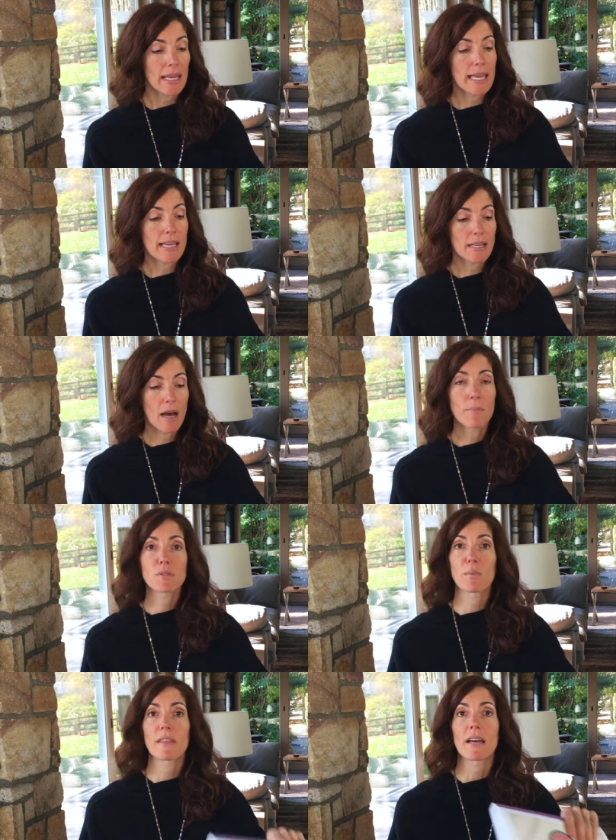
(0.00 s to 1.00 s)
it
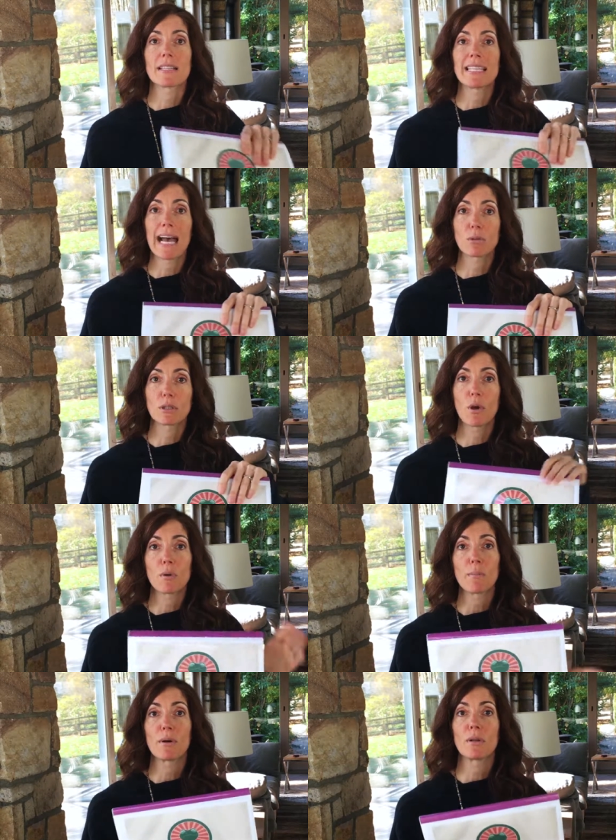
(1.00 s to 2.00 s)
comes with a
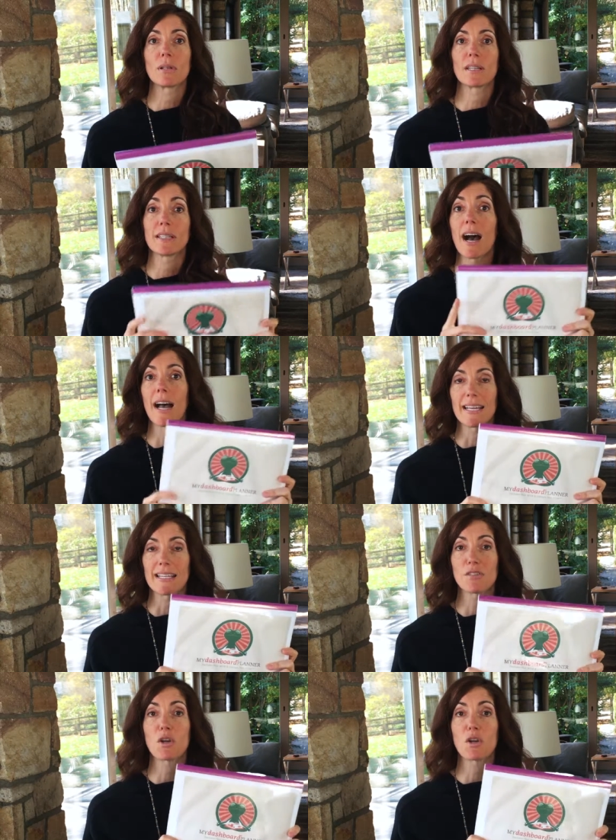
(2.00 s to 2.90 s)
downloadable guide. It's